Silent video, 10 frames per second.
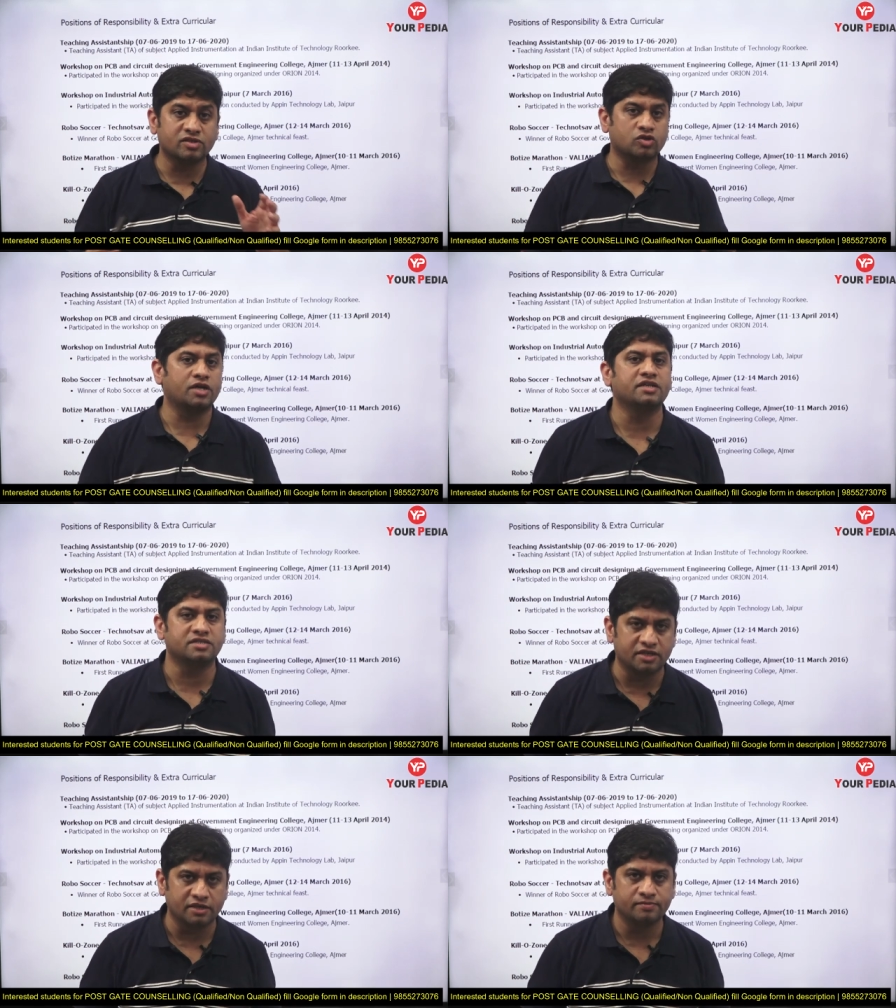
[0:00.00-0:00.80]

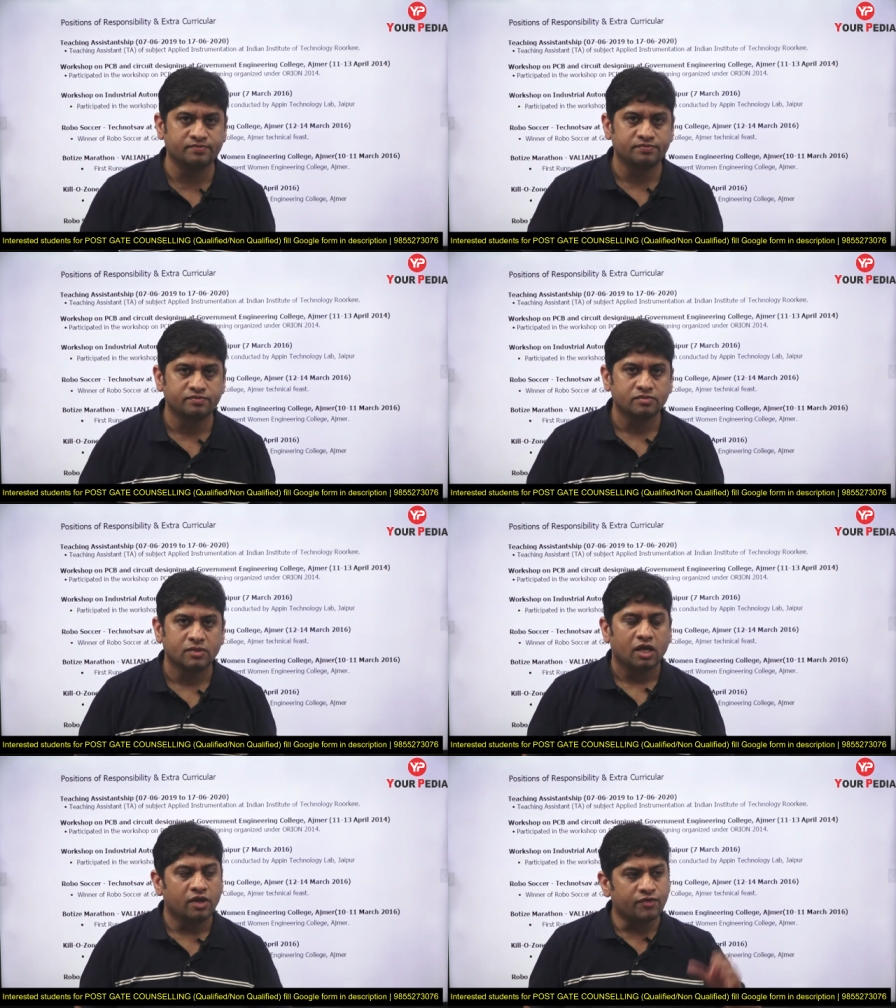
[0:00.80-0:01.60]
authenticity.
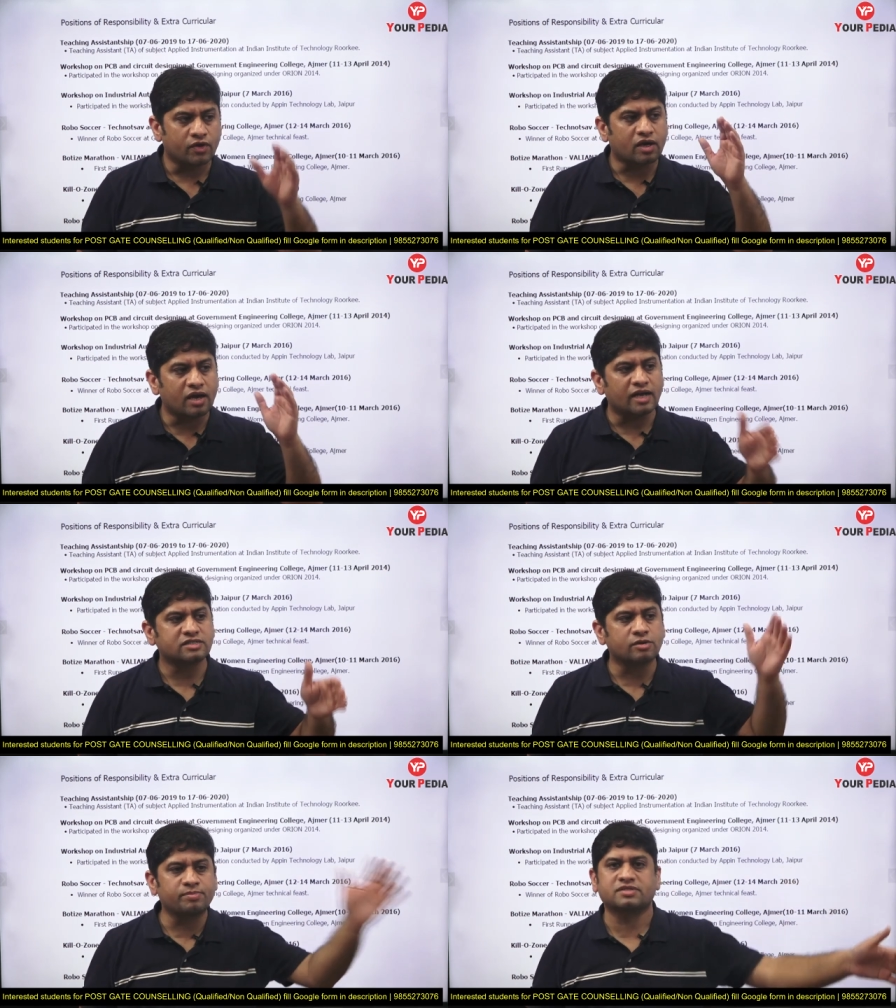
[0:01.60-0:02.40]
If you are class
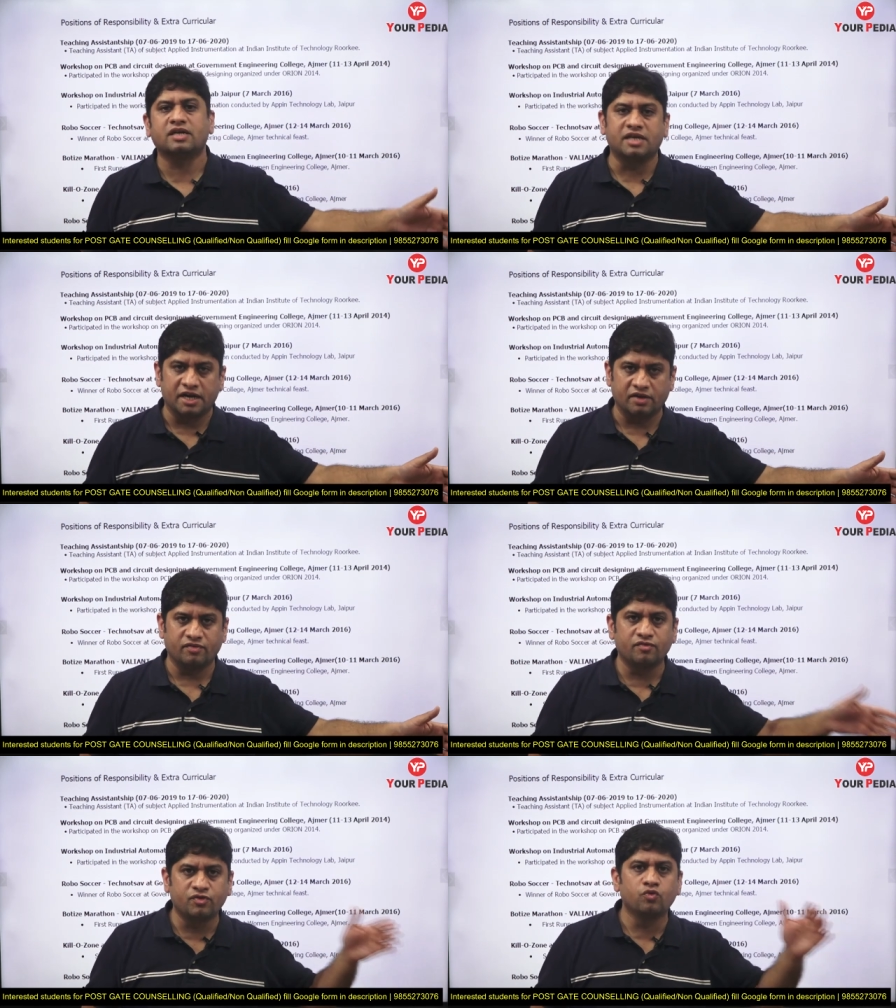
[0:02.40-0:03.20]
representative,
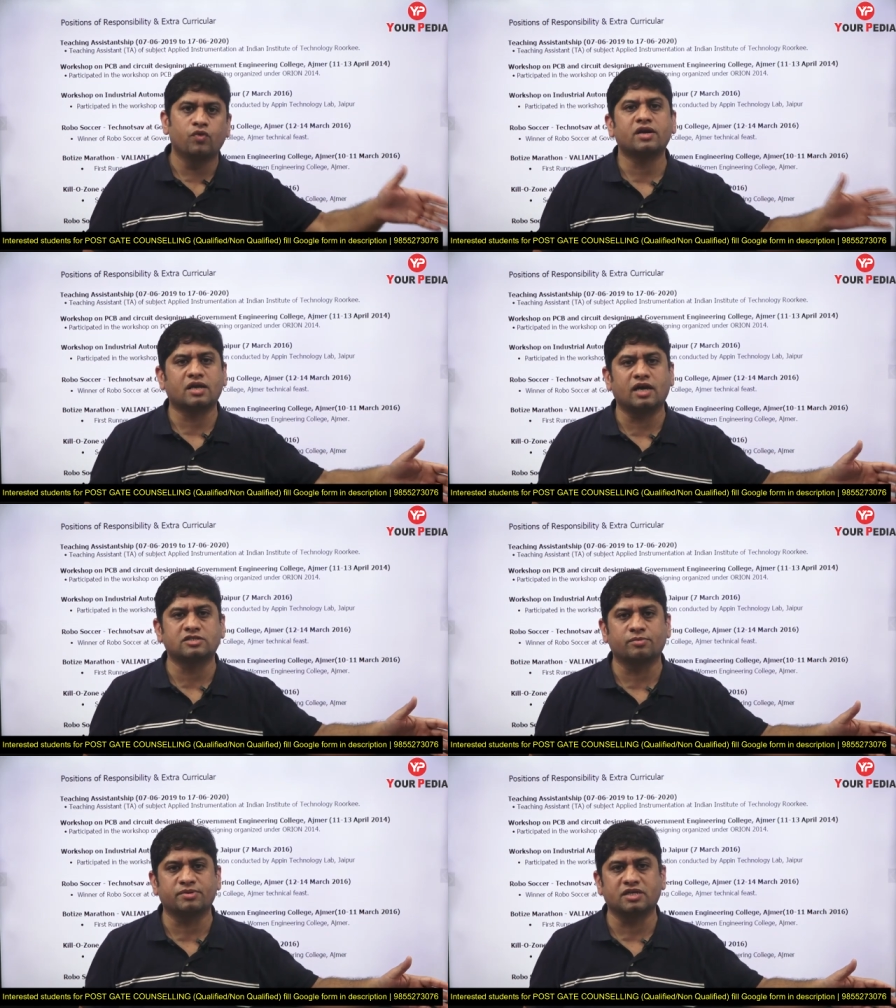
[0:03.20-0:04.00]
if you were class
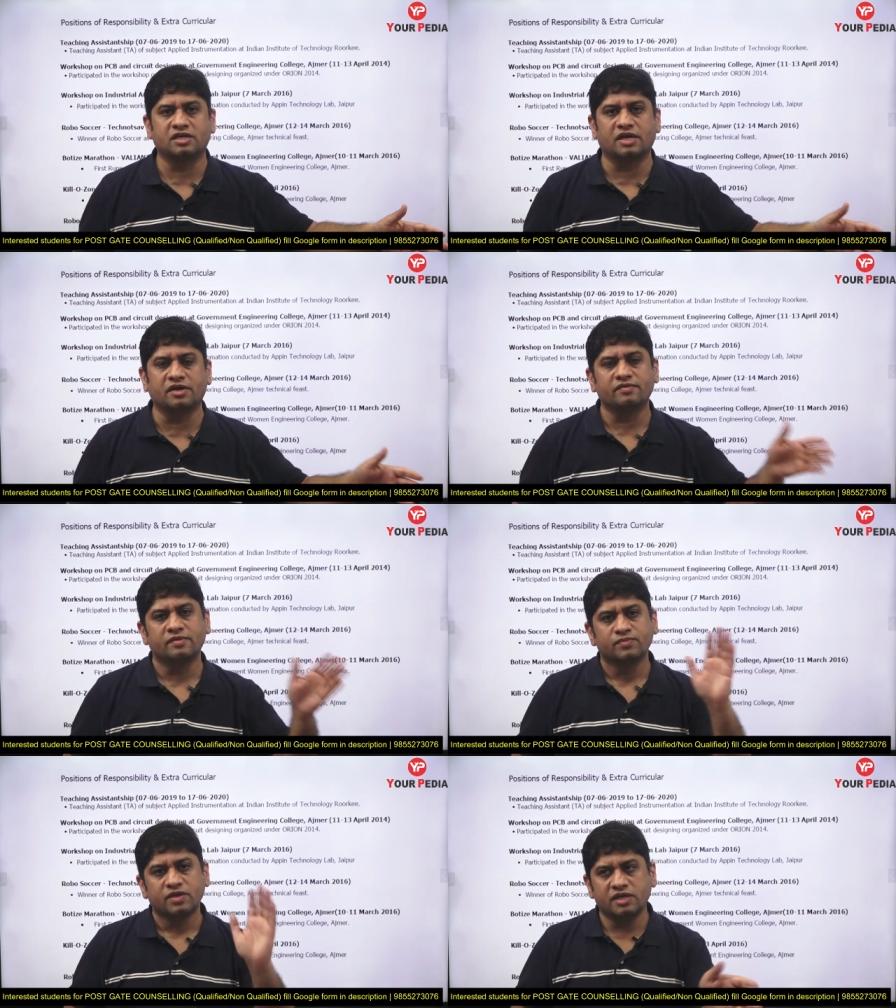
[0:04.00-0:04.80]
representative,
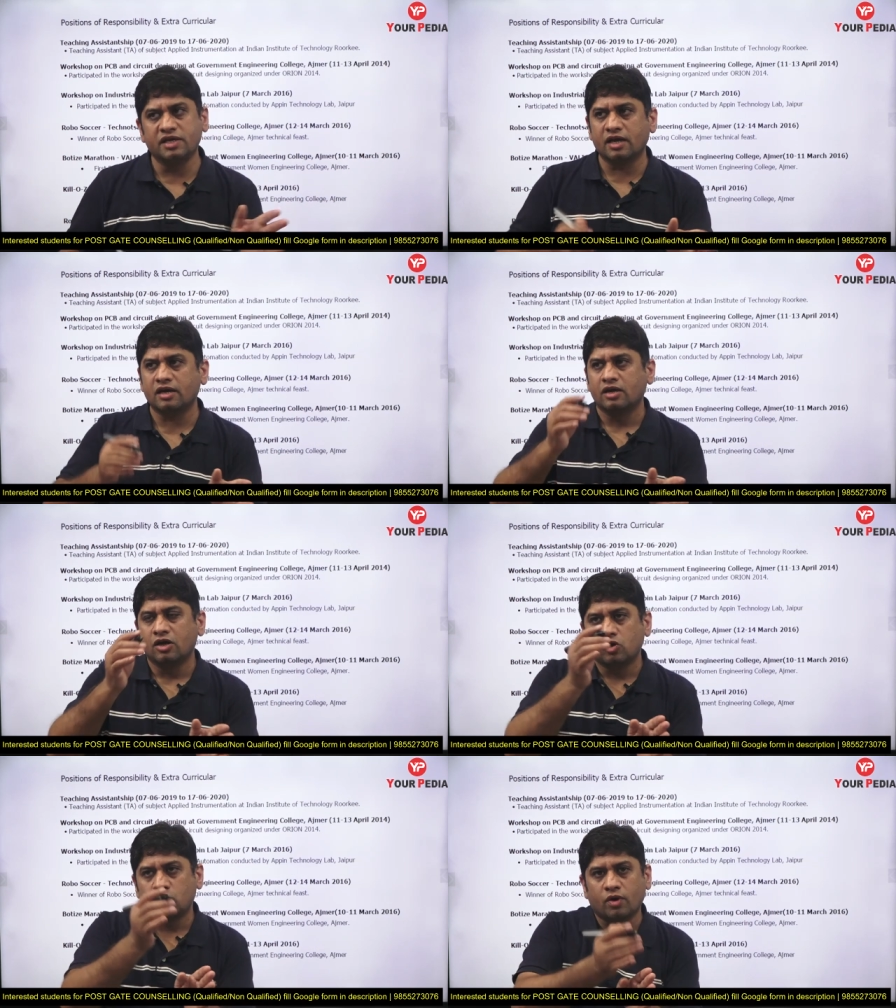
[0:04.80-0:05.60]
year
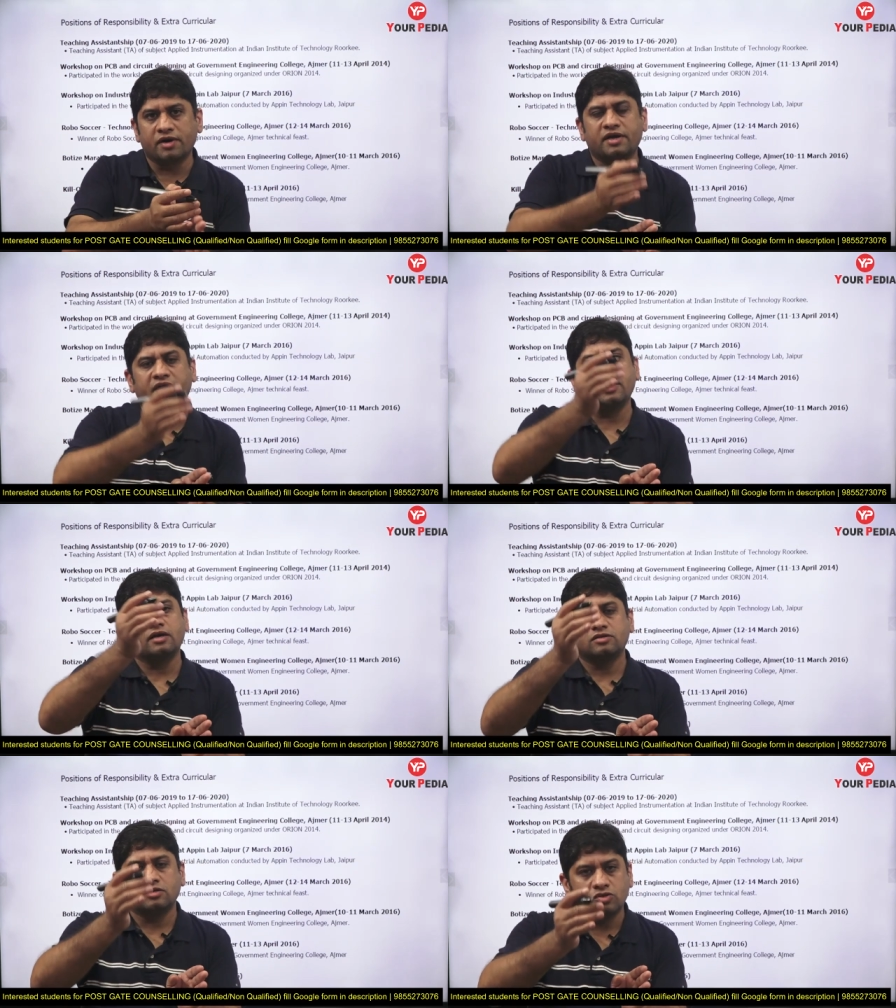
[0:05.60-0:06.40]
2020
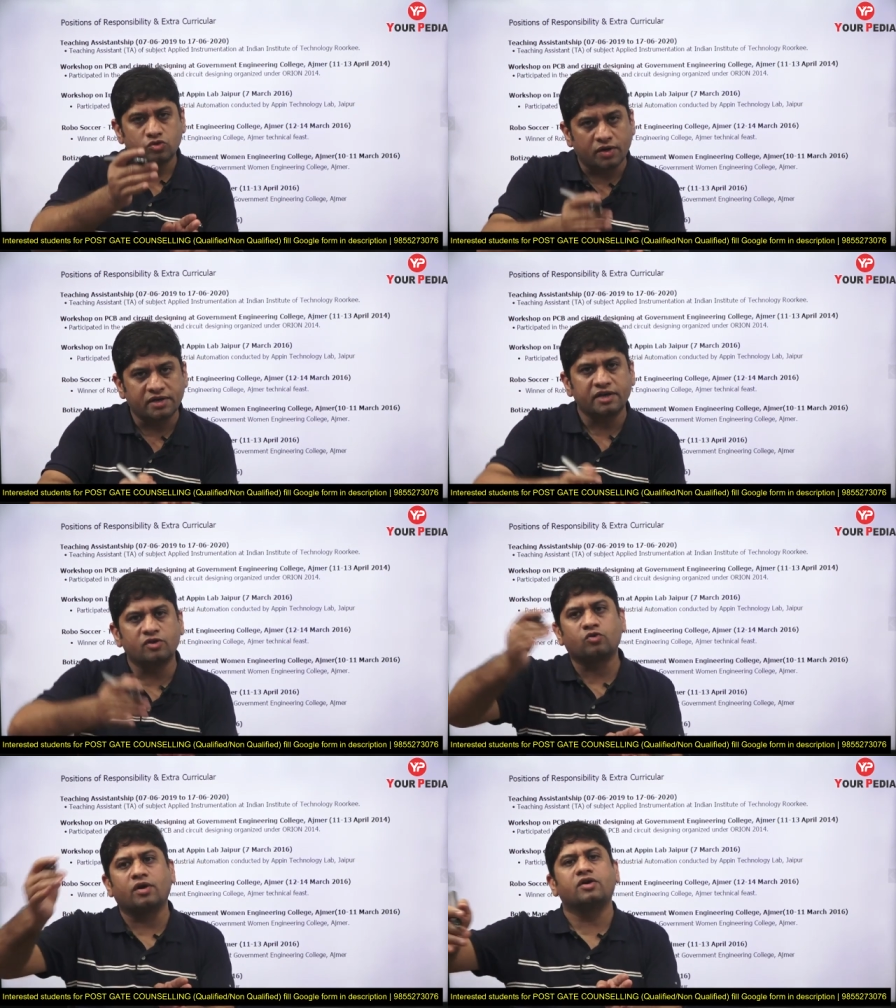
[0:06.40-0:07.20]

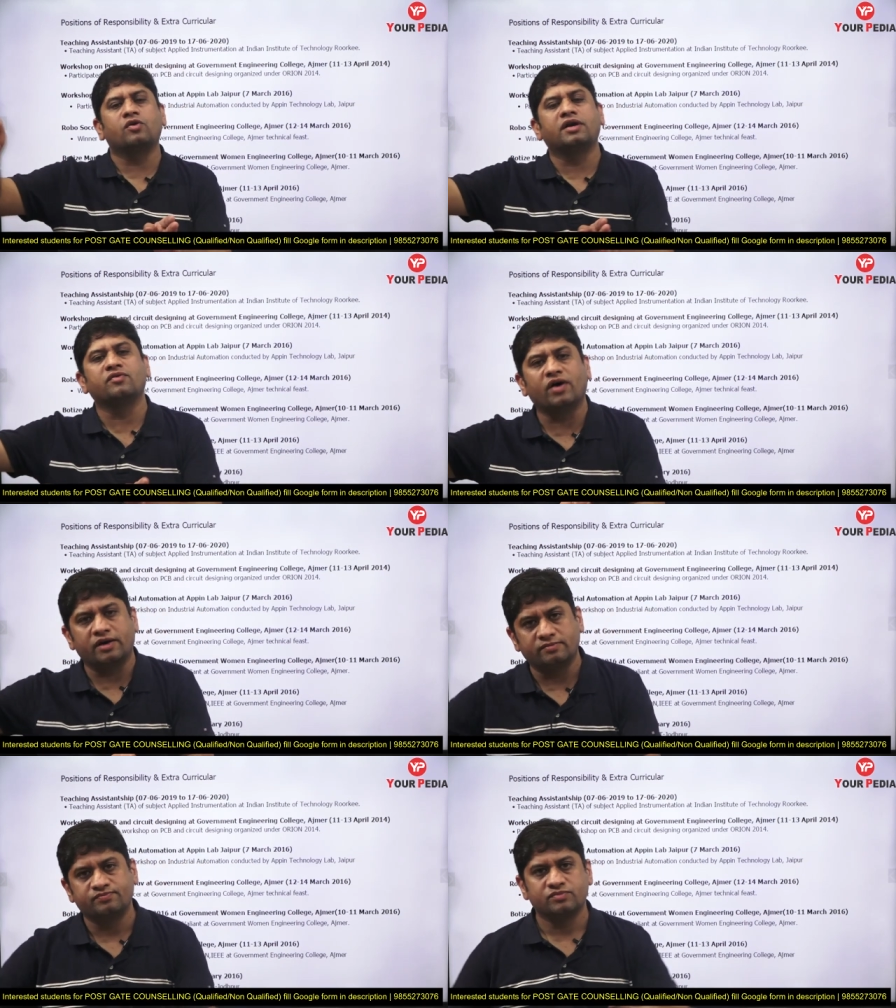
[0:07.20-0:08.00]
to 2021,